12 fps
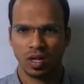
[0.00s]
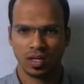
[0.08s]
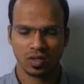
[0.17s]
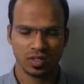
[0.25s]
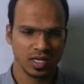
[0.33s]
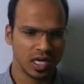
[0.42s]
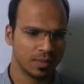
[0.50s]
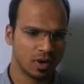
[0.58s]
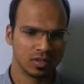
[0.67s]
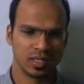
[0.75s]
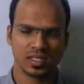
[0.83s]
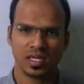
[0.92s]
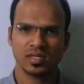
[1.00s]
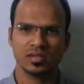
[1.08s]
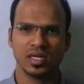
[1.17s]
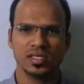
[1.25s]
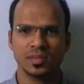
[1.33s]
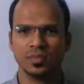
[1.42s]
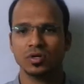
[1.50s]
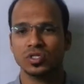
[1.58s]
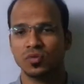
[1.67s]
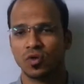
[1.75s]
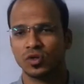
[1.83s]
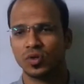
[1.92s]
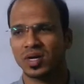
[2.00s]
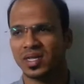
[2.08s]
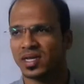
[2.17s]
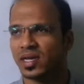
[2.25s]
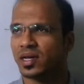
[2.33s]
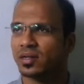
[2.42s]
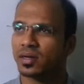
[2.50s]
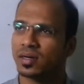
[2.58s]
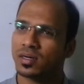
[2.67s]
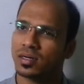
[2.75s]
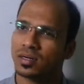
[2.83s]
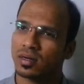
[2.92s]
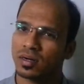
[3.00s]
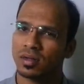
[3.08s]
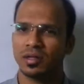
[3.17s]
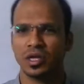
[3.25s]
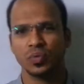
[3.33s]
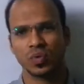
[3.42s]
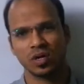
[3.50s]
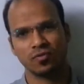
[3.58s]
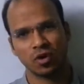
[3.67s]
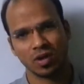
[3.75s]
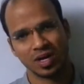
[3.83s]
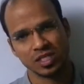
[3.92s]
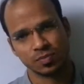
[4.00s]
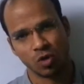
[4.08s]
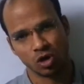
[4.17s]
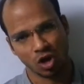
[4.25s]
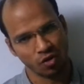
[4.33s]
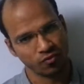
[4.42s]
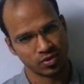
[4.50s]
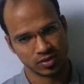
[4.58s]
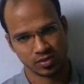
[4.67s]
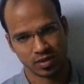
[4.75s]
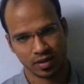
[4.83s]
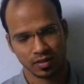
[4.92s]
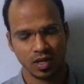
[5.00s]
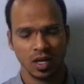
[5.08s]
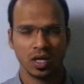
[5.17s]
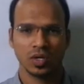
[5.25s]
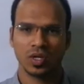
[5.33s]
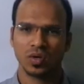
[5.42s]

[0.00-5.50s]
Now think about this. Let's suppose you want to create a network for a small office, right? You